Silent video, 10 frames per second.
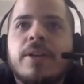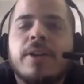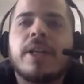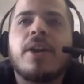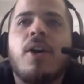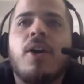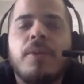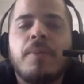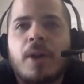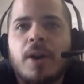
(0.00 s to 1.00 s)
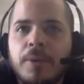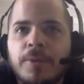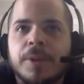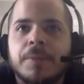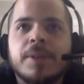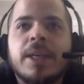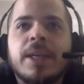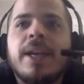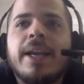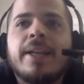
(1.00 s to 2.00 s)
You're getting all the Marvel film.
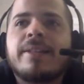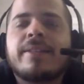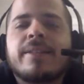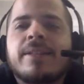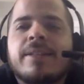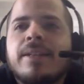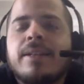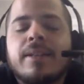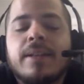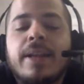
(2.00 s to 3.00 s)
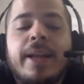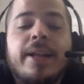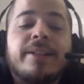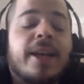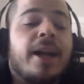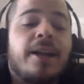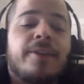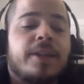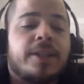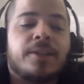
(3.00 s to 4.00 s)
It's it's a
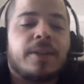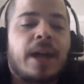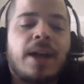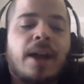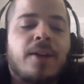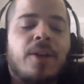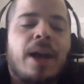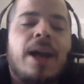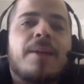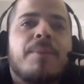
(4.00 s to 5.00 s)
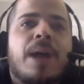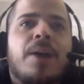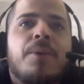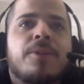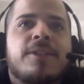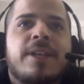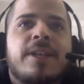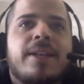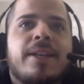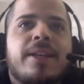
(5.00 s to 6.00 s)
hell of a deal. I, I, know I'm I was
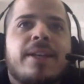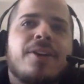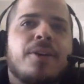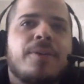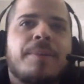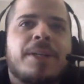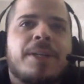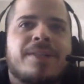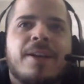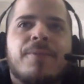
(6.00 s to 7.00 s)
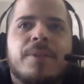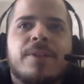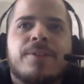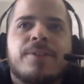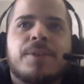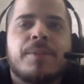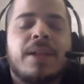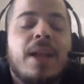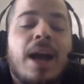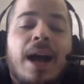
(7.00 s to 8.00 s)
saying that ah, I don't know if I'm gonna sign up for this a few
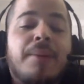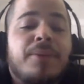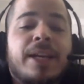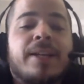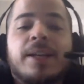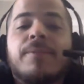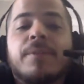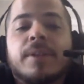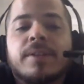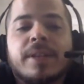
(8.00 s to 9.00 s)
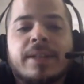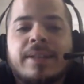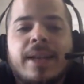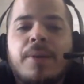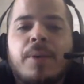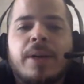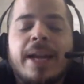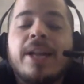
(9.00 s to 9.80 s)
months. I'm signing up for this like day one.